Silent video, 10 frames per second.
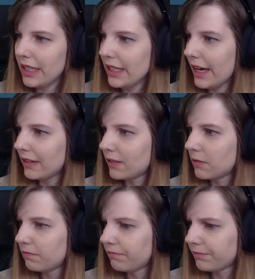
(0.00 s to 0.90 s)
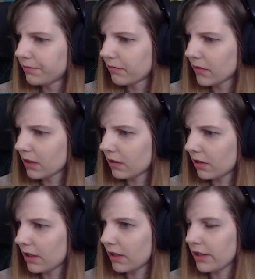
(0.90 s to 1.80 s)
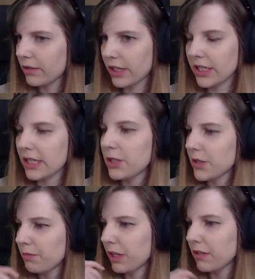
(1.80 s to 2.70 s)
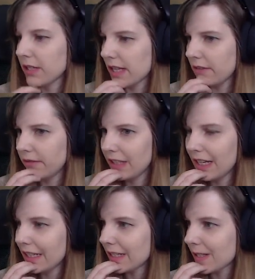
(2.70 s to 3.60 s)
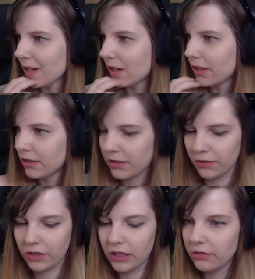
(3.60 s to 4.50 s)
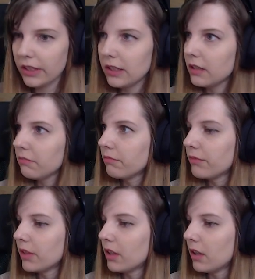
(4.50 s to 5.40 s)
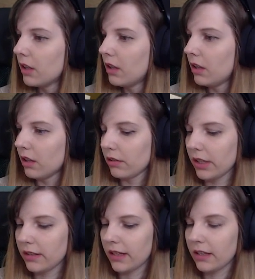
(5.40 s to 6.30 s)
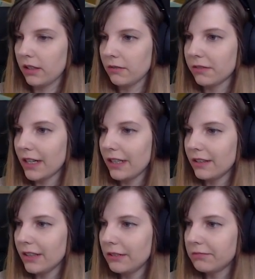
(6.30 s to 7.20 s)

get? Or is it just because I feel like it's harder to deal with them? Okay, thank you, finally.